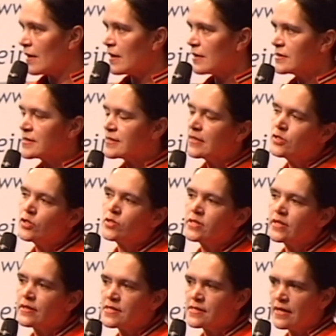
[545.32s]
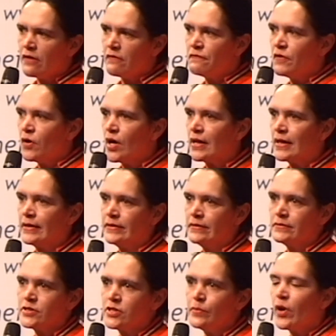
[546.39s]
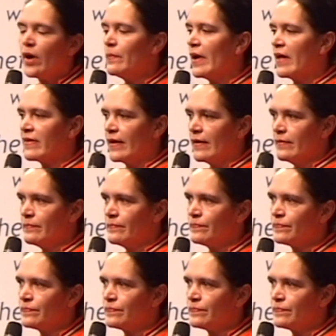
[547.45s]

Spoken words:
and send her to the South Island to my mother,